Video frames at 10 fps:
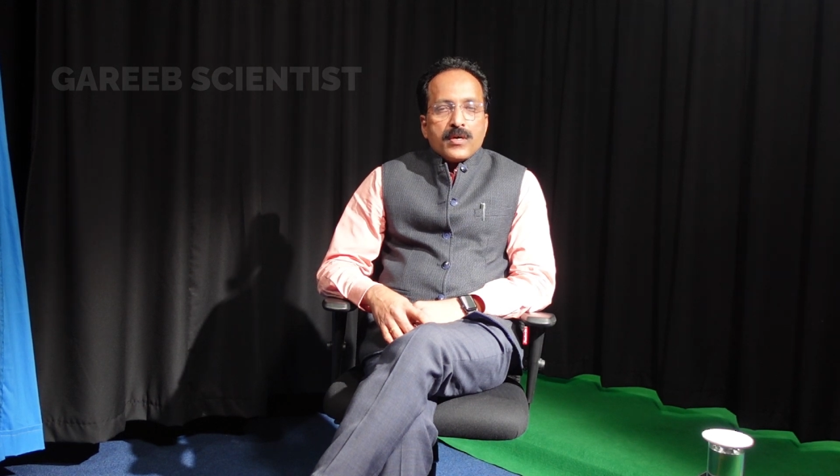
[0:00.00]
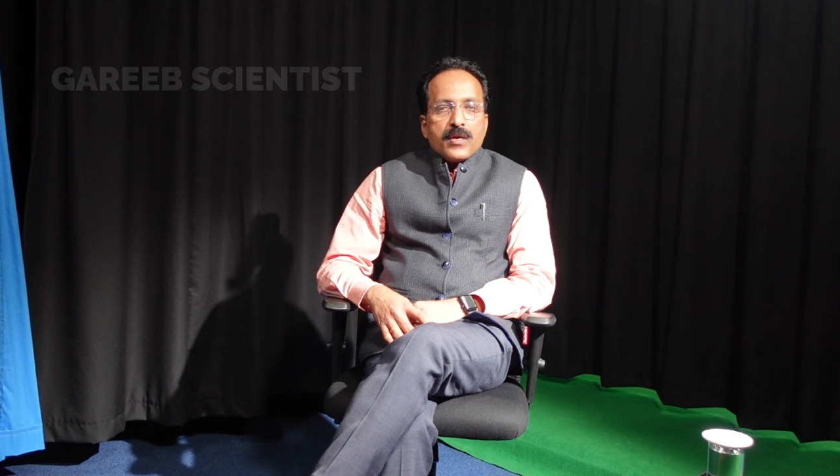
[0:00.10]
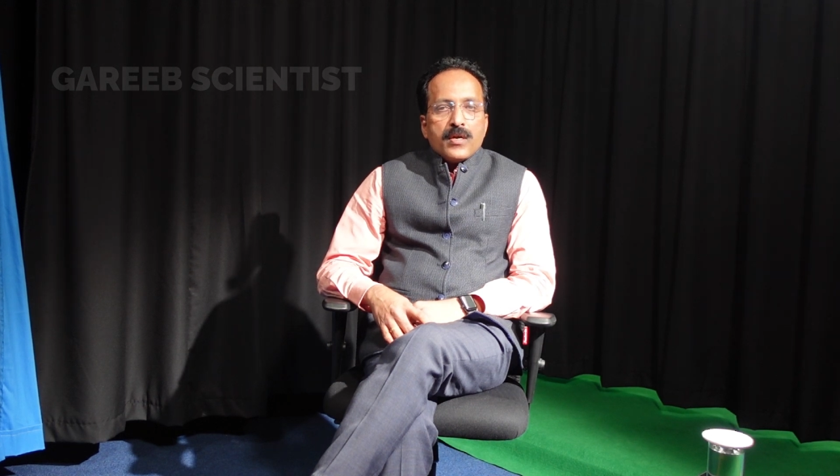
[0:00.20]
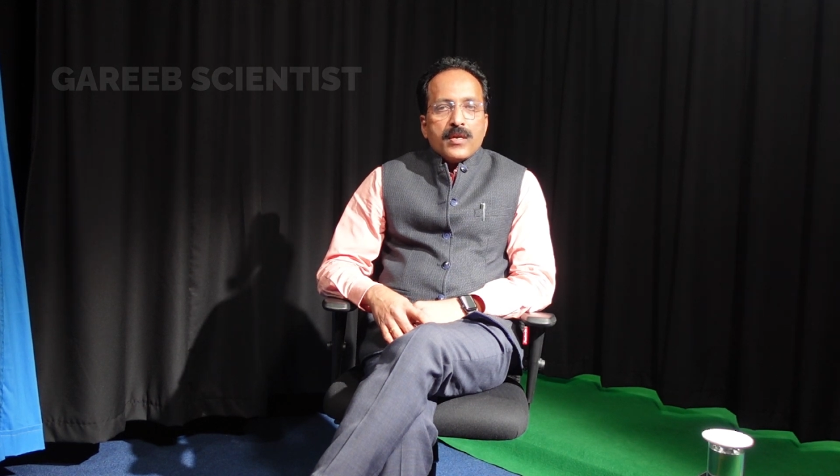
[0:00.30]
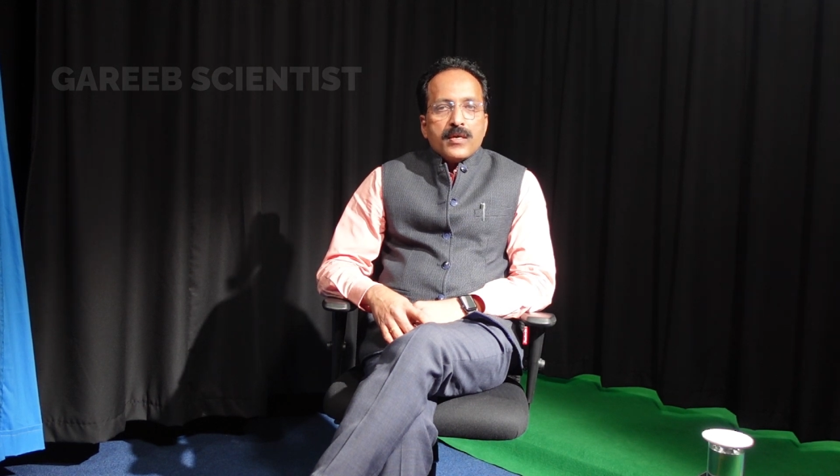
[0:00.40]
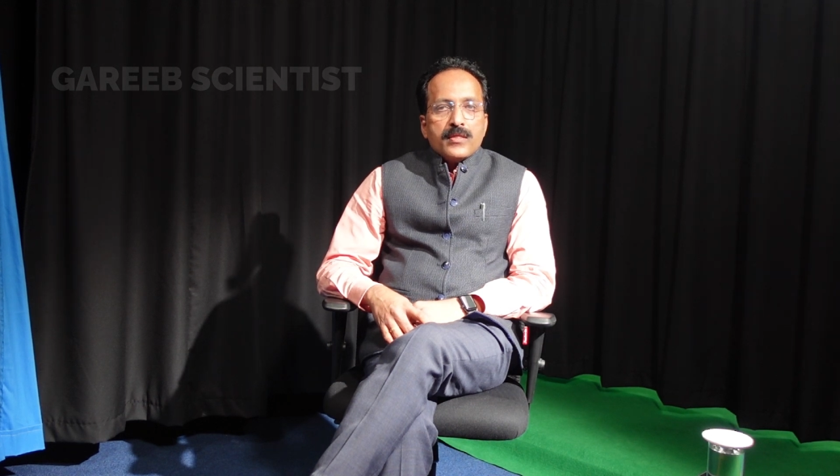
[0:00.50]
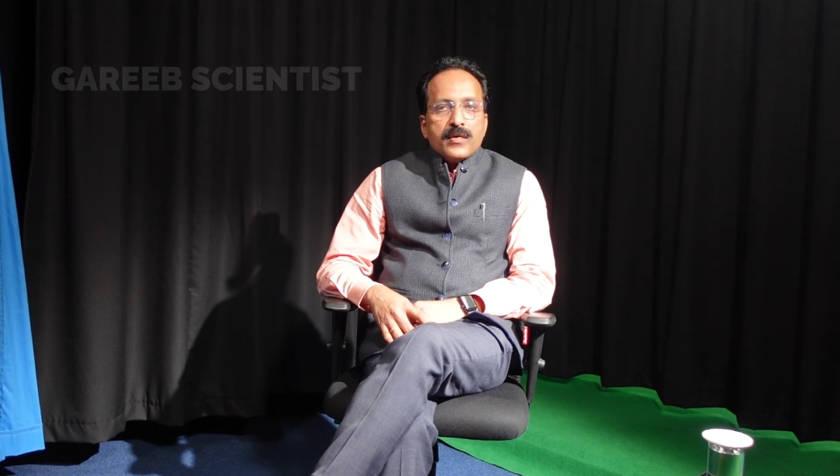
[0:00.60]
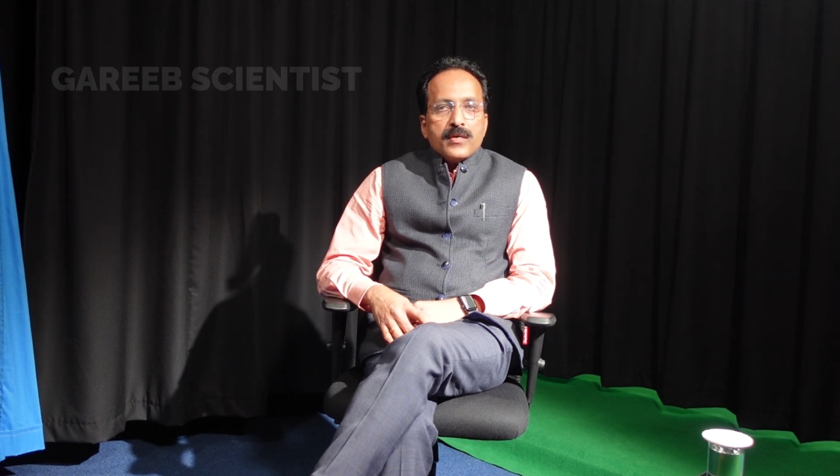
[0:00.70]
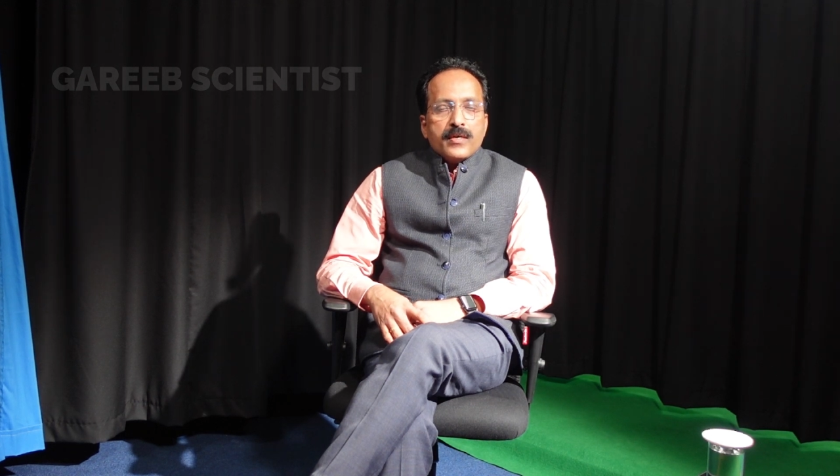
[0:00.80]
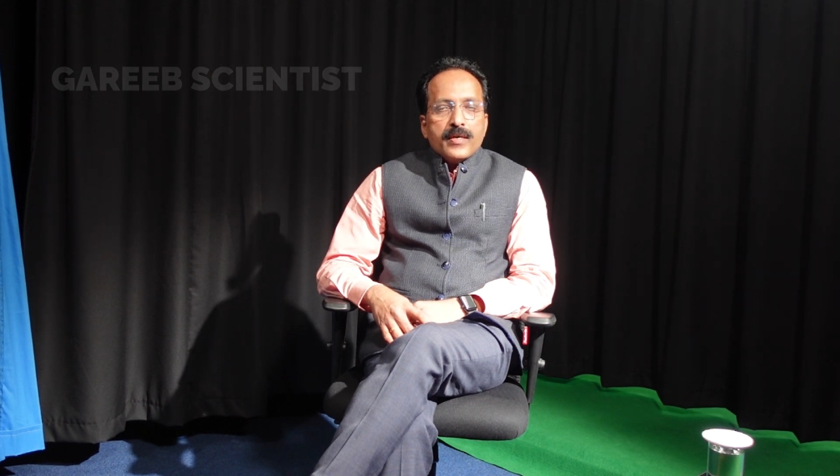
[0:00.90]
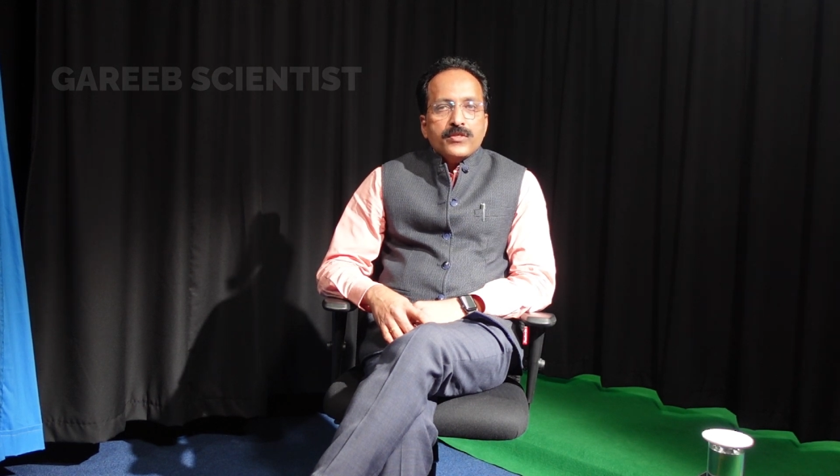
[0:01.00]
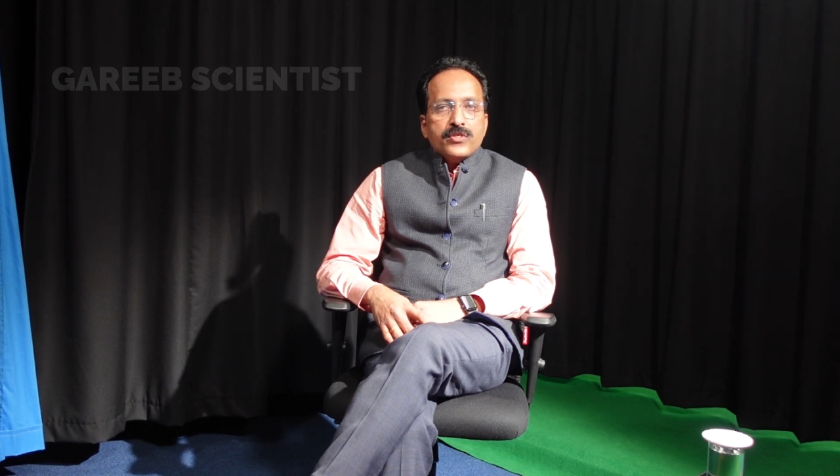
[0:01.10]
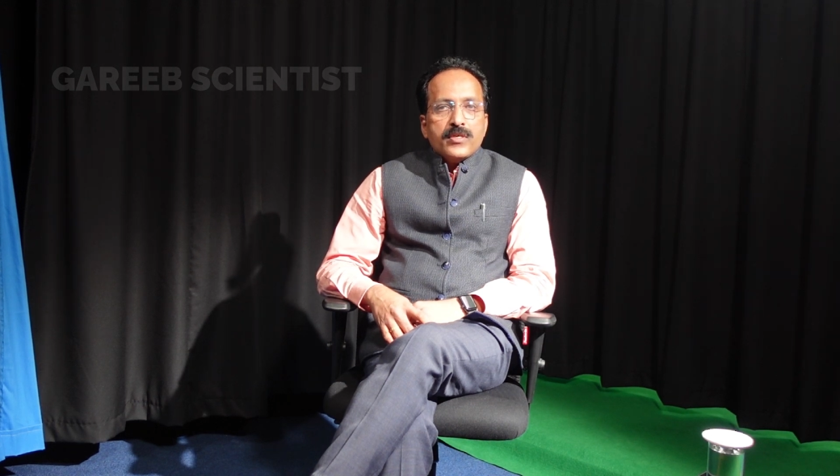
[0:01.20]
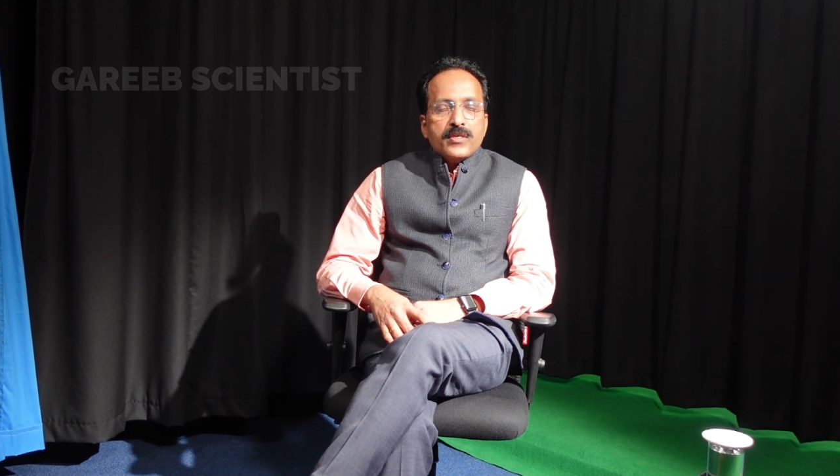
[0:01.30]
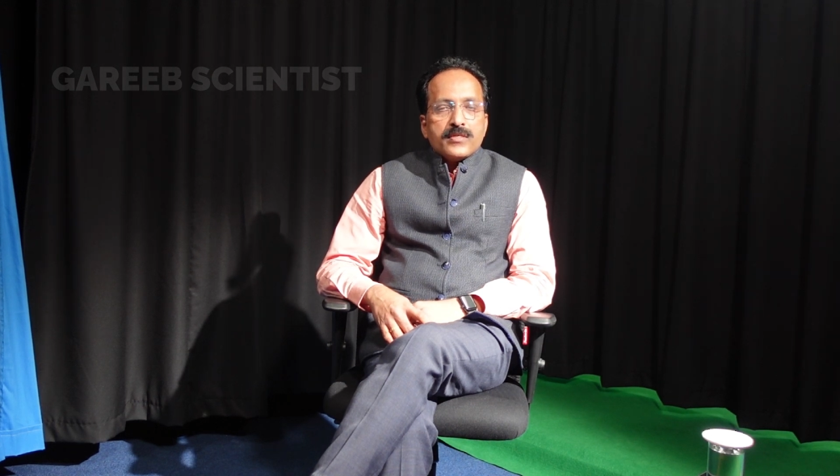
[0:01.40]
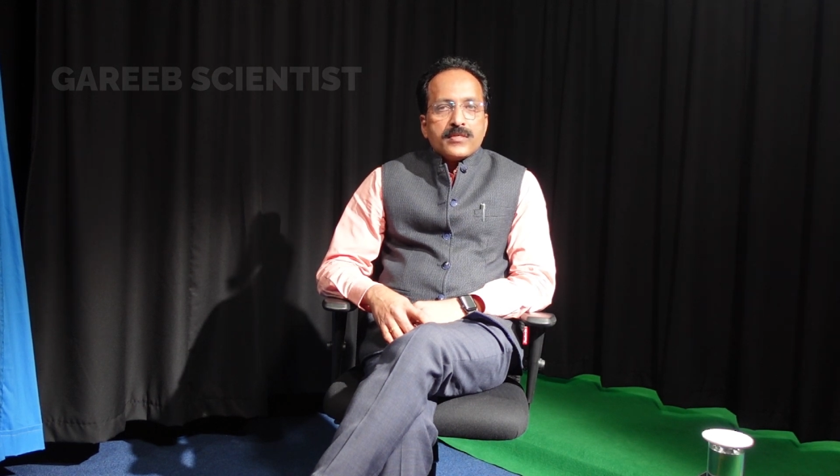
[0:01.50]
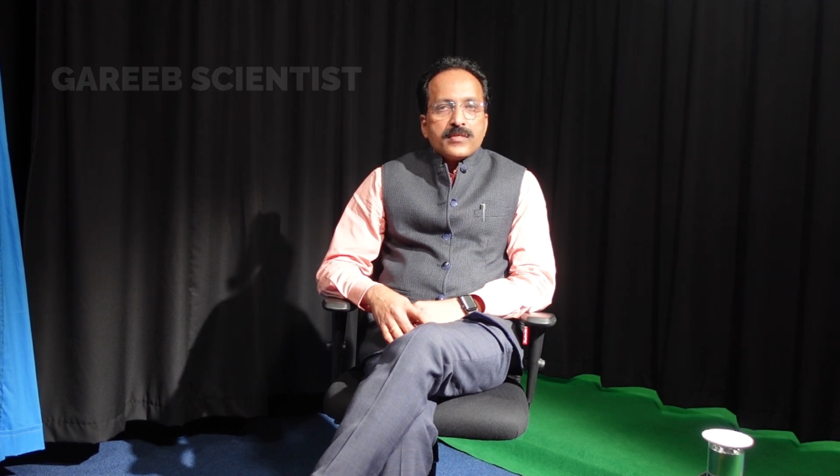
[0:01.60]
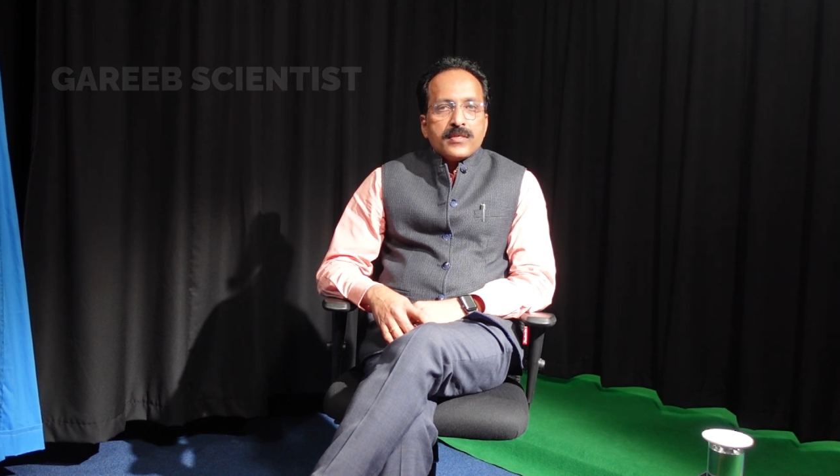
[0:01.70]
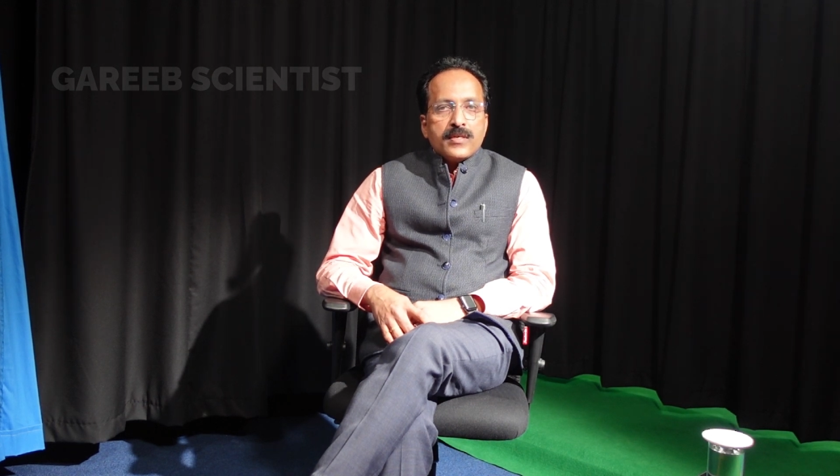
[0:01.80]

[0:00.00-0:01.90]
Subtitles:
Currently, the engine is